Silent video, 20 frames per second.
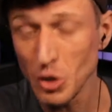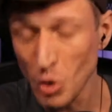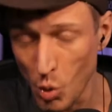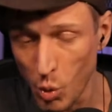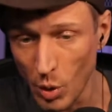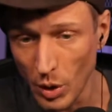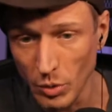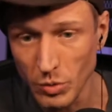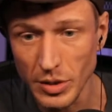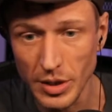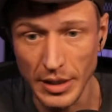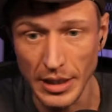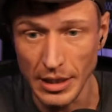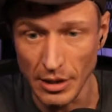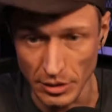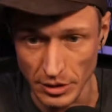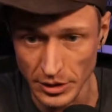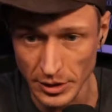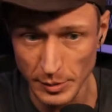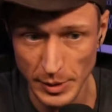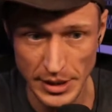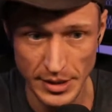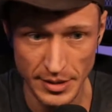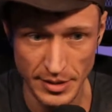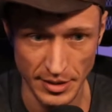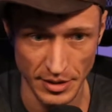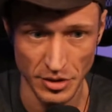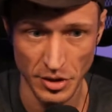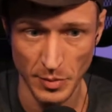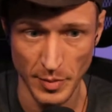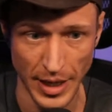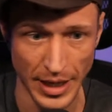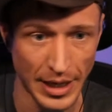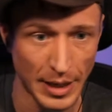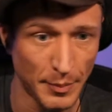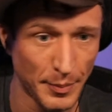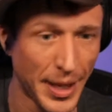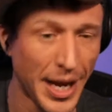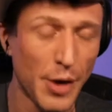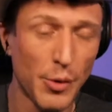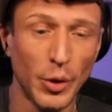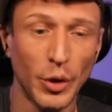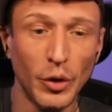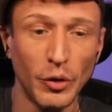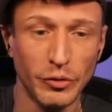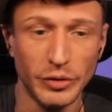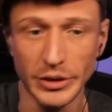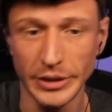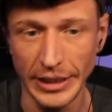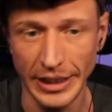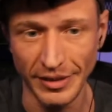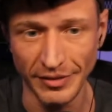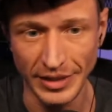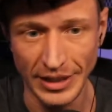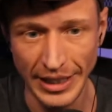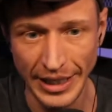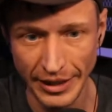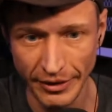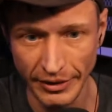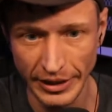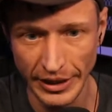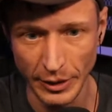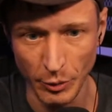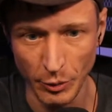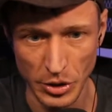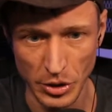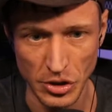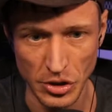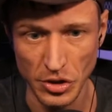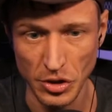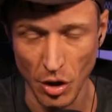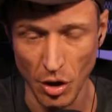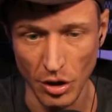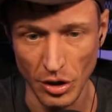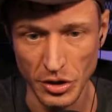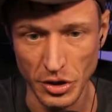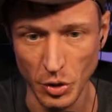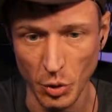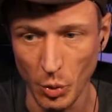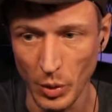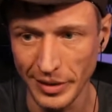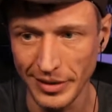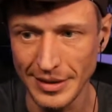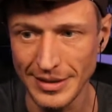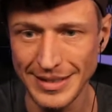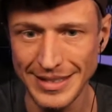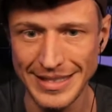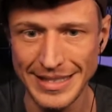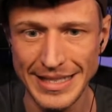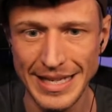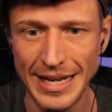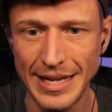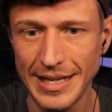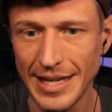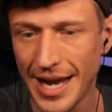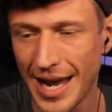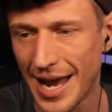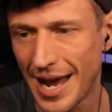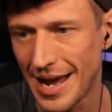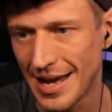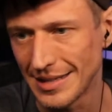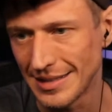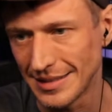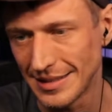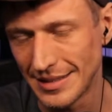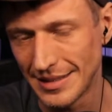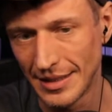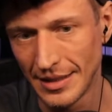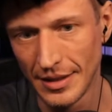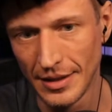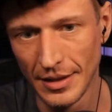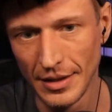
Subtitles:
quote, the ultimate decision-making power over a given area, which is also what the state has.